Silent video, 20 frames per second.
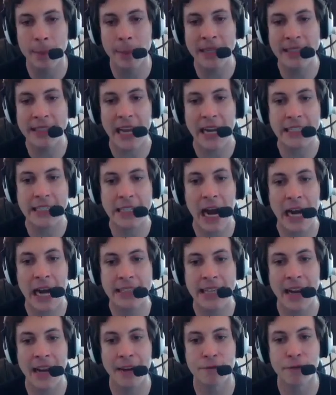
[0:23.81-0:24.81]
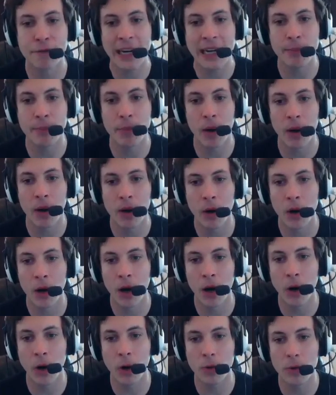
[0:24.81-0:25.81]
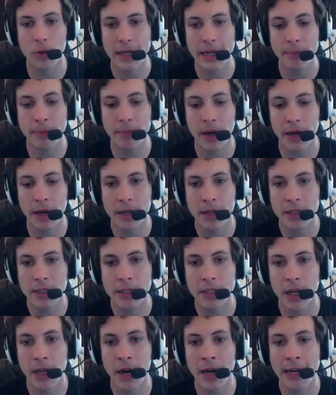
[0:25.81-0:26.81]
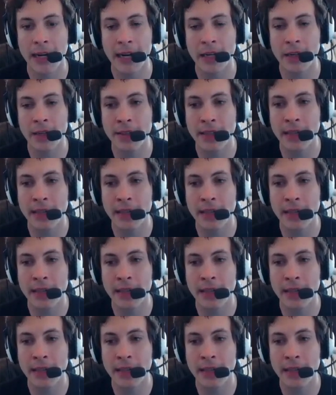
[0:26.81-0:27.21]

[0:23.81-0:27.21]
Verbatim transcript: Pick that goddamn freaking bowl. Holy mu... Charlotte, can